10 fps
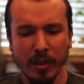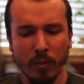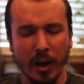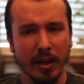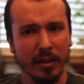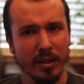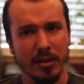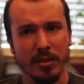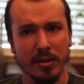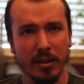writing
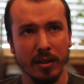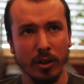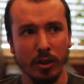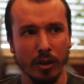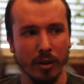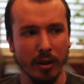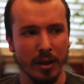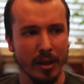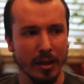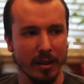these
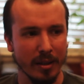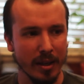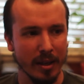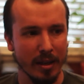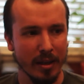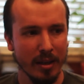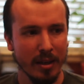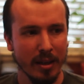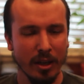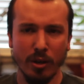yearly
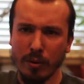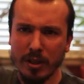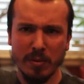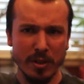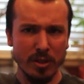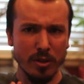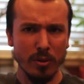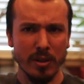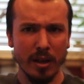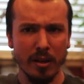Christmas
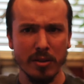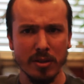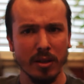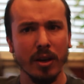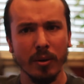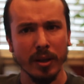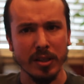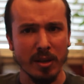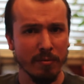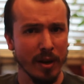newsletters. Like
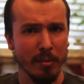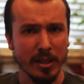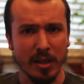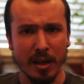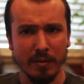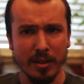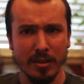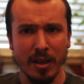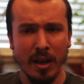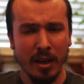some families have these
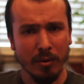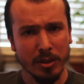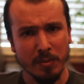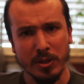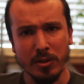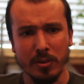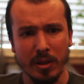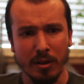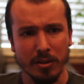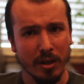Christmas
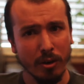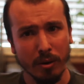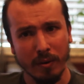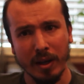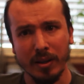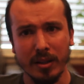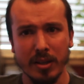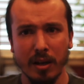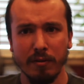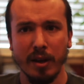newsletters that go around the
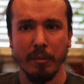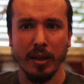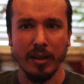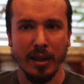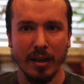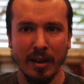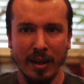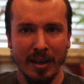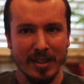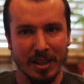entire family, that
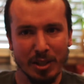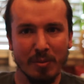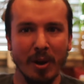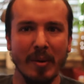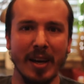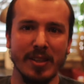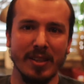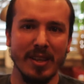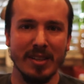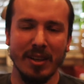it's like a small magazine
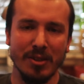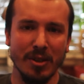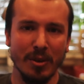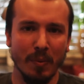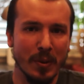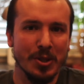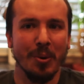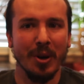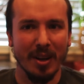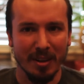that tells you what's
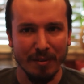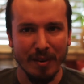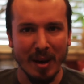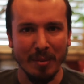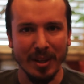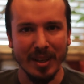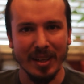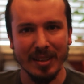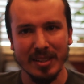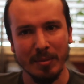going on in the
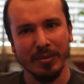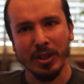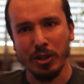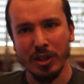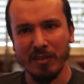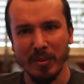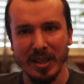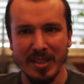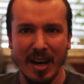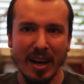family, some of the
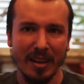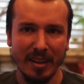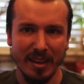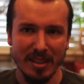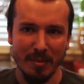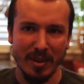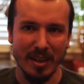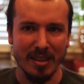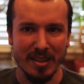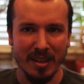achievements, highlighting some
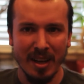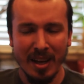things, and